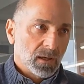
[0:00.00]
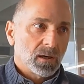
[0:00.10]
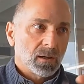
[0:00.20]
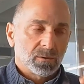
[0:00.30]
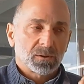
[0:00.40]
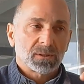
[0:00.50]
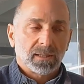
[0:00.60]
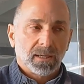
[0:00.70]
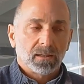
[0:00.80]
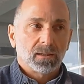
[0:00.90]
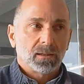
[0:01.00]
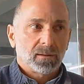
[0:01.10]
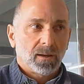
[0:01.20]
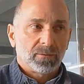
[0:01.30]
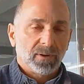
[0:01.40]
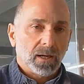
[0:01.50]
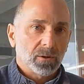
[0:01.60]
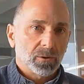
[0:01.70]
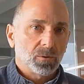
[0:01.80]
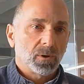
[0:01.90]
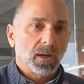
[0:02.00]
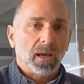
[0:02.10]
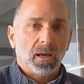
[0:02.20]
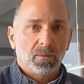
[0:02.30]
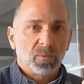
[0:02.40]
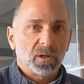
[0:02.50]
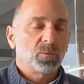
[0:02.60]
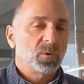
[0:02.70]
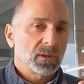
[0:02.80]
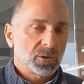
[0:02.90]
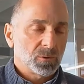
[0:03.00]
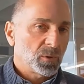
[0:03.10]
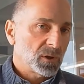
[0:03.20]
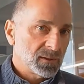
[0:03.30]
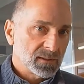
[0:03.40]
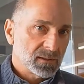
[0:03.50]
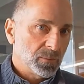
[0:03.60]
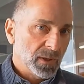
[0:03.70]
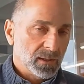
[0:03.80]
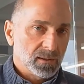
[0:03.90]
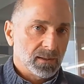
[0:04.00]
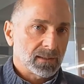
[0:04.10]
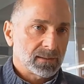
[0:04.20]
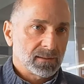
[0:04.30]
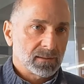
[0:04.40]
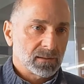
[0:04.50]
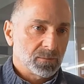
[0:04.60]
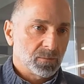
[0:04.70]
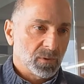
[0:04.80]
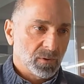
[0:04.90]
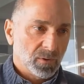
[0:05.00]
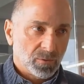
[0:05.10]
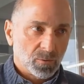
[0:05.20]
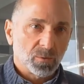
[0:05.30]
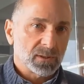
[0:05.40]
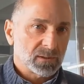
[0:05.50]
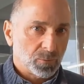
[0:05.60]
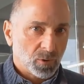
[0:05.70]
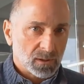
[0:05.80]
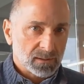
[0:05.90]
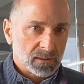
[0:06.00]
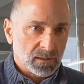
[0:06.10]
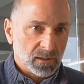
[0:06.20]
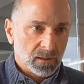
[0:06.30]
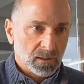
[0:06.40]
understanding that value and being willing to participate in that system through reciprocity.